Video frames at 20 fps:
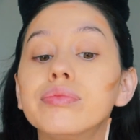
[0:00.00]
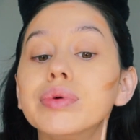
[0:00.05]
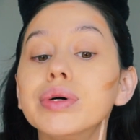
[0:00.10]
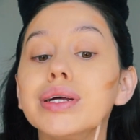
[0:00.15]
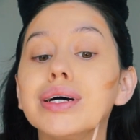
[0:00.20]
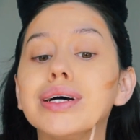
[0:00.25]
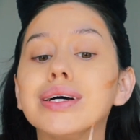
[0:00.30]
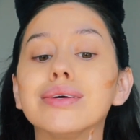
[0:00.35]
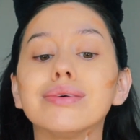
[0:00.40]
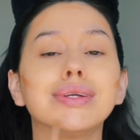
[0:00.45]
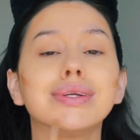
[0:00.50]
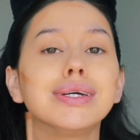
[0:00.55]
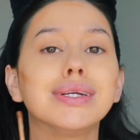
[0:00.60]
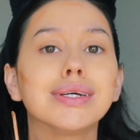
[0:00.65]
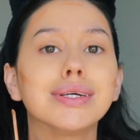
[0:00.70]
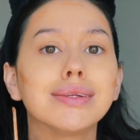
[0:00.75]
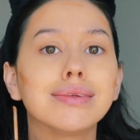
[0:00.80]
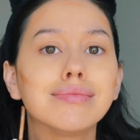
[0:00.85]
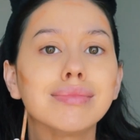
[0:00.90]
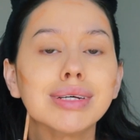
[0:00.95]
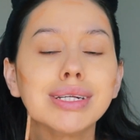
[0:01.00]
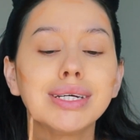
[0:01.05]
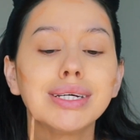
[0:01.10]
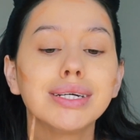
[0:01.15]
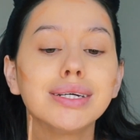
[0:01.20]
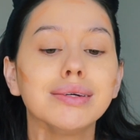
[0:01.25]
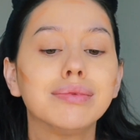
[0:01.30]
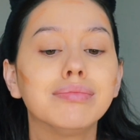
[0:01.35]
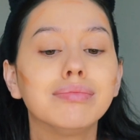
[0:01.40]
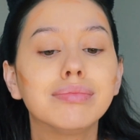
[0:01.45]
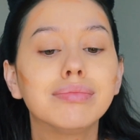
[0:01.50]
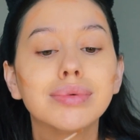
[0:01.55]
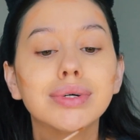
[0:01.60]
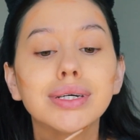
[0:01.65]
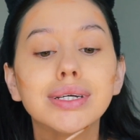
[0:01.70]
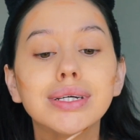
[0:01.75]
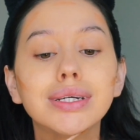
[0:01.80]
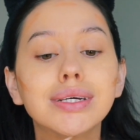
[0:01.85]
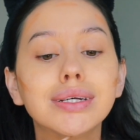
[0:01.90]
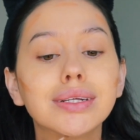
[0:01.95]
I don't need it today. But
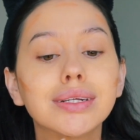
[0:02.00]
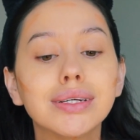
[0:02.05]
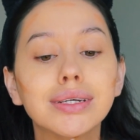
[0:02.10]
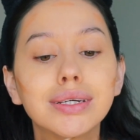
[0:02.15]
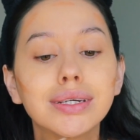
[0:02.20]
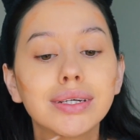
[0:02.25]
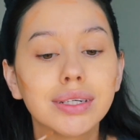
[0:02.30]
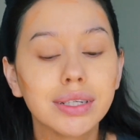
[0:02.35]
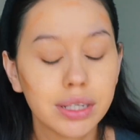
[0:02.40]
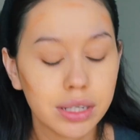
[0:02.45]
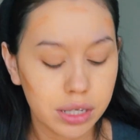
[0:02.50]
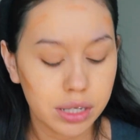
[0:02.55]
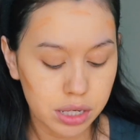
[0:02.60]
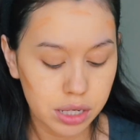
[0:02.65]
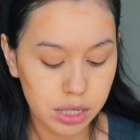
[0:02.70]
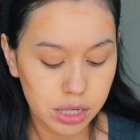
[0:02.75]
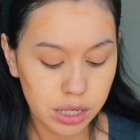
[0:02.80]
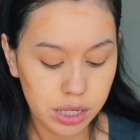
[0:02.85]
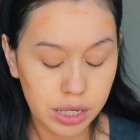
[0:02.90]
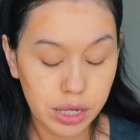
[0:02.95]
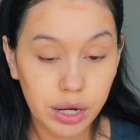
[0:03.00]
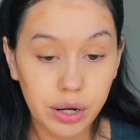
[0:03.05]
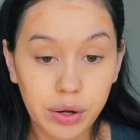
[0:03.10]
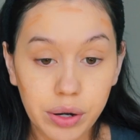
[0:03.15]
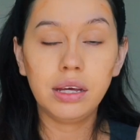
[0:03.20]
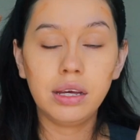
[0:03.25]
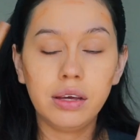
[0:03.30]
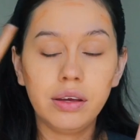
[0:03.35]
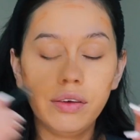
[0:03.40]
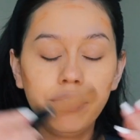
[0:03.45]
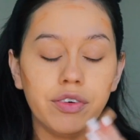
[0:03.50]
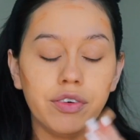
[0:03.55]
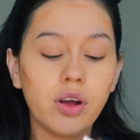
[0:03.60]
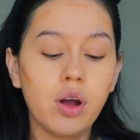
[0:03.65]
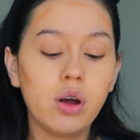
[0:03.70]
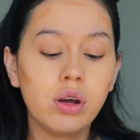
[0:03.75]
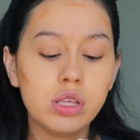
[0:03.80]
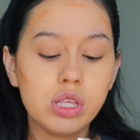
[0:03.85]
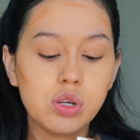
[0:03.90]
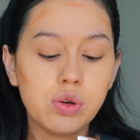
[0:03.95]
yet, here for
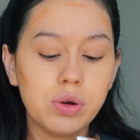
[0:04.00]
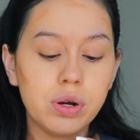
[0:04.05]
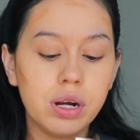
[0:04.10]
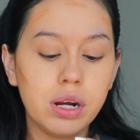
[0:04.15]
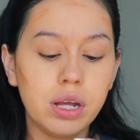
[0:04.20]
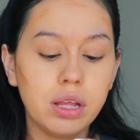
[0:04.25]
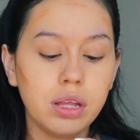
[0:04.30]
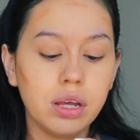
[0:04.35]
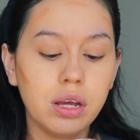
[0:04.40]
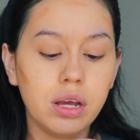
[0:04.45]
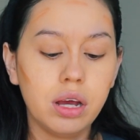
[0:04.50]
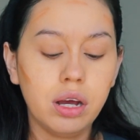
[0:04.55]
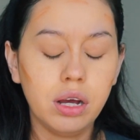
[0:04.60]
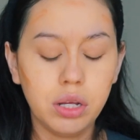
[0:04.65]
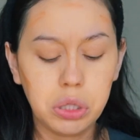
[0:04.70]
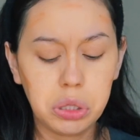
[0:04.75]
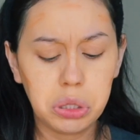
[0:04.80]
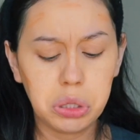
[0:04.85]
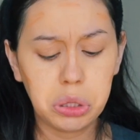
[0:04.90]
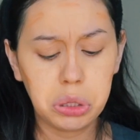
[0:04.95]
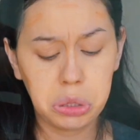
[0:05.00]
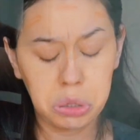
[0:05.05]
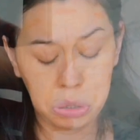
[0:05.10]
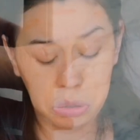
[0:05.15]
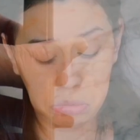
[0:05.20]
contour in the color